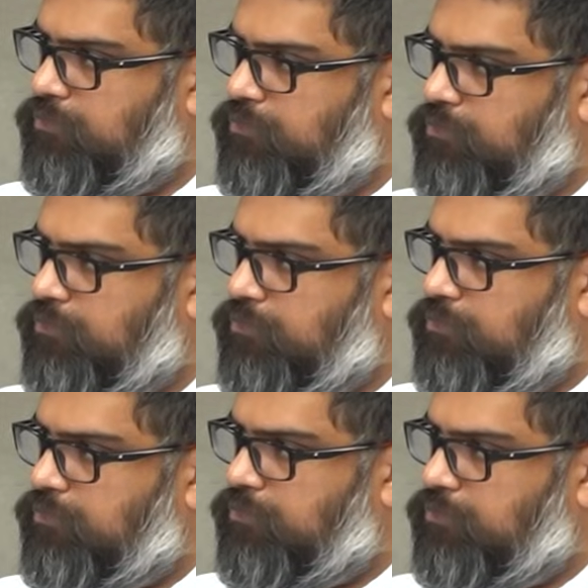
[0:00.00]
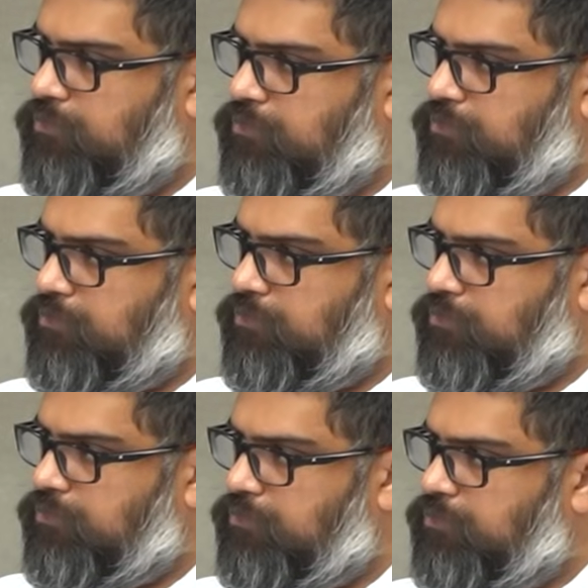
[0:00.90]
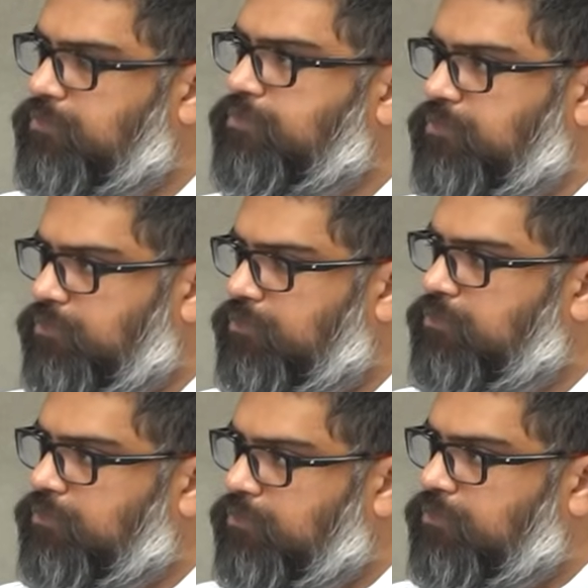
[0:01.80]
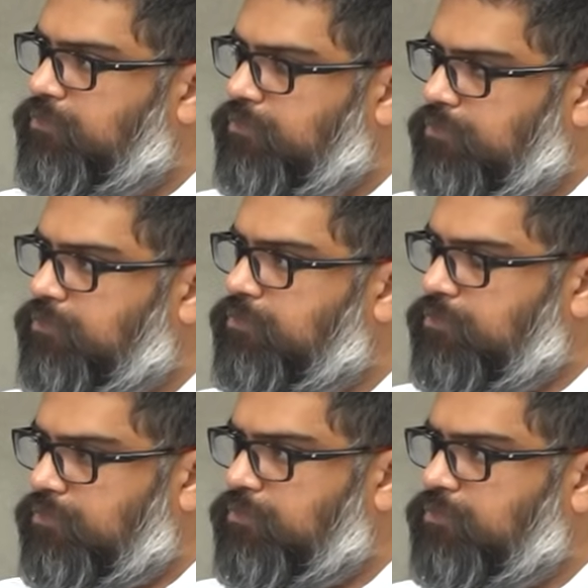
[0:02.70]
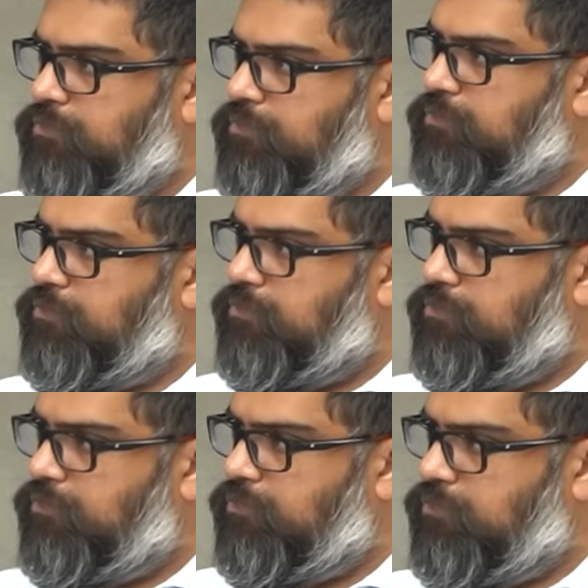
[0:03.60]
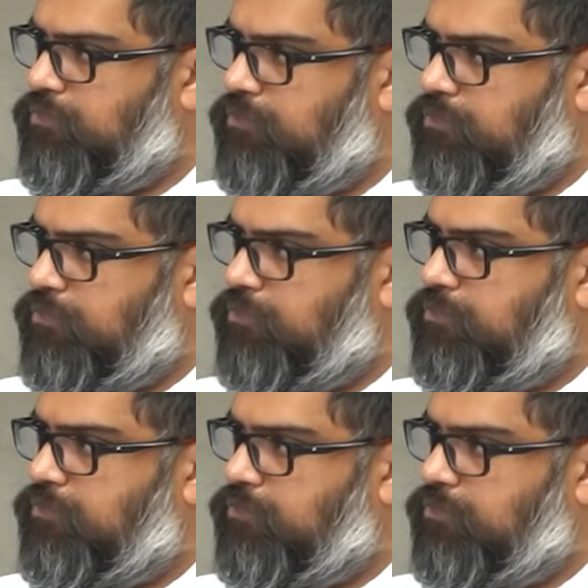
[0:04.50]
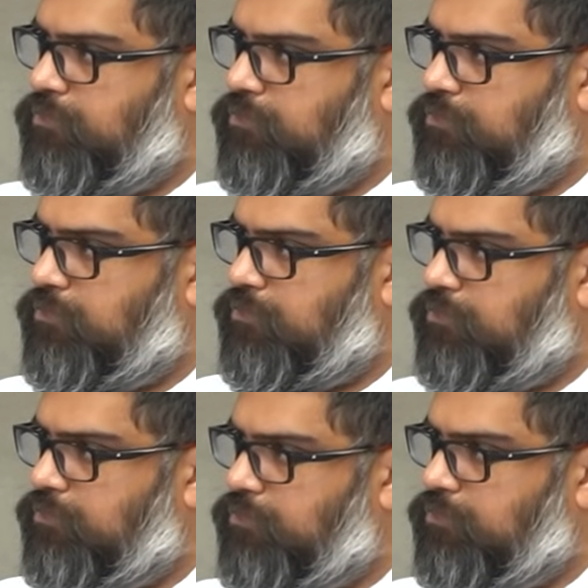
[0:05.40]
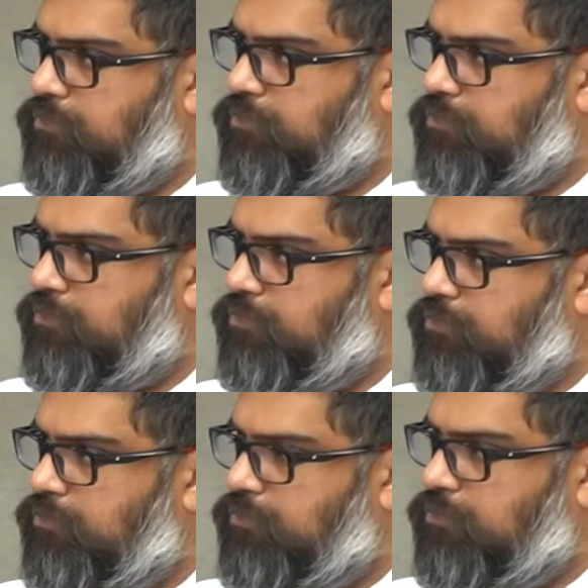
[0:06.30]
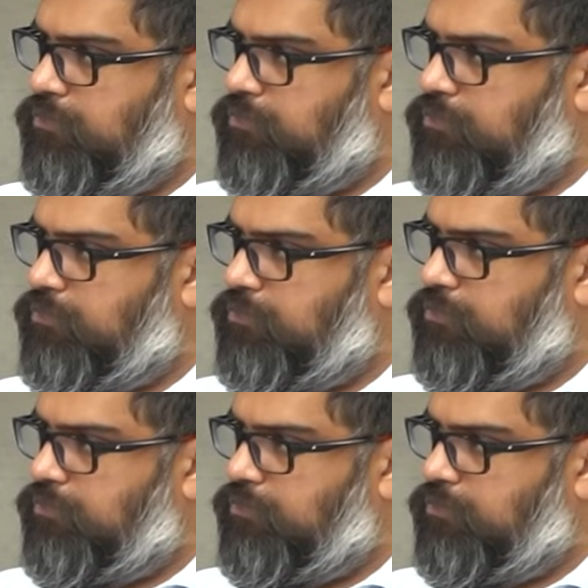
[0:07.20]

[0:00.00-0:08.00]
(not speaking)